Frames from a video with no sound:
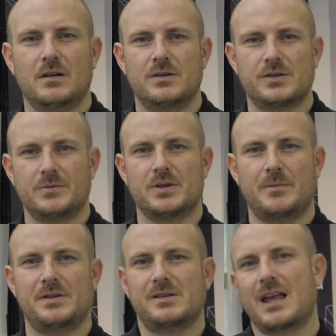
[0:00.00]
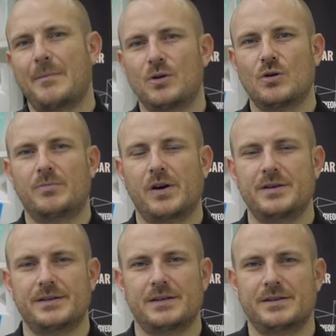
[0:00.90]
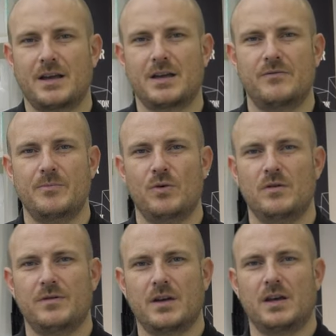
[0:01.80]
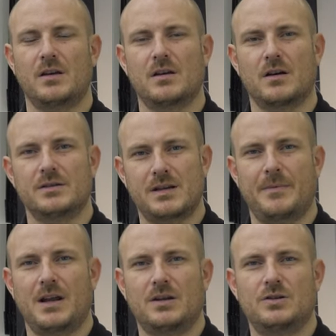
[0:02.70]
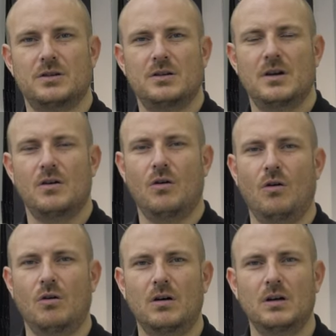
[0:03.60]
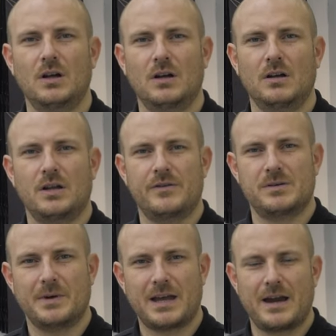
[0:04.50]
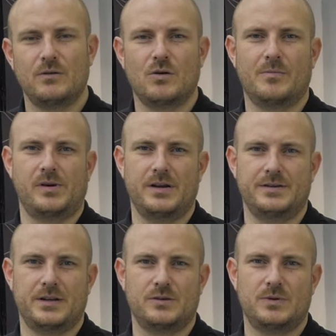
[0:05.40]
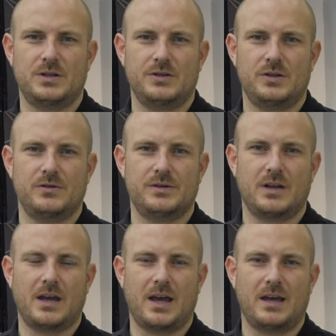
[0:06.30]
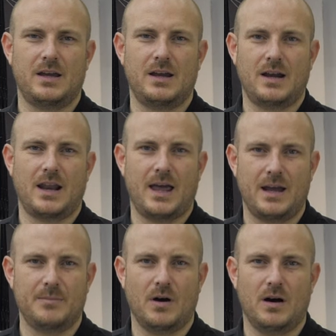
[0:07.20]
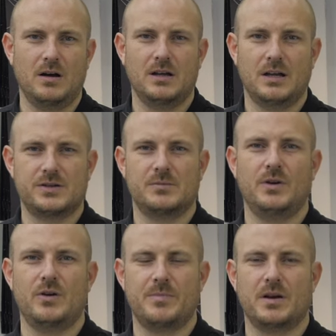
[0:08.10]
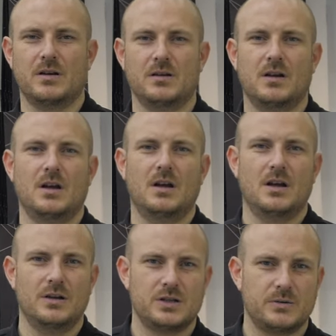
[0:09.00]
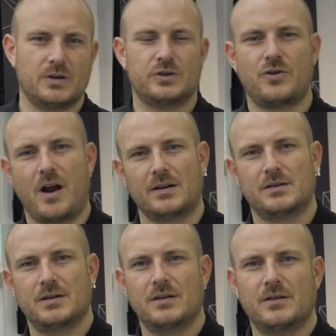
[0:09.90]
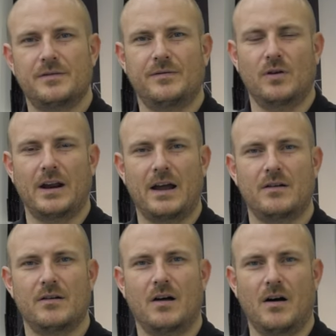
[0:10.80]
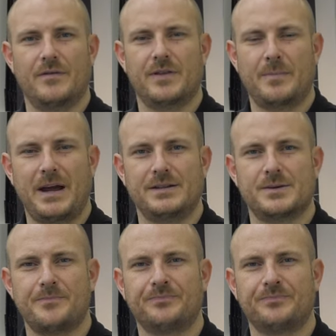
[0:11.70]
Sometimes there's a chemical process that can remove the contamination, or there is a mechanical process which is using a clay bar and some lubricant to extract the fallout off the paint.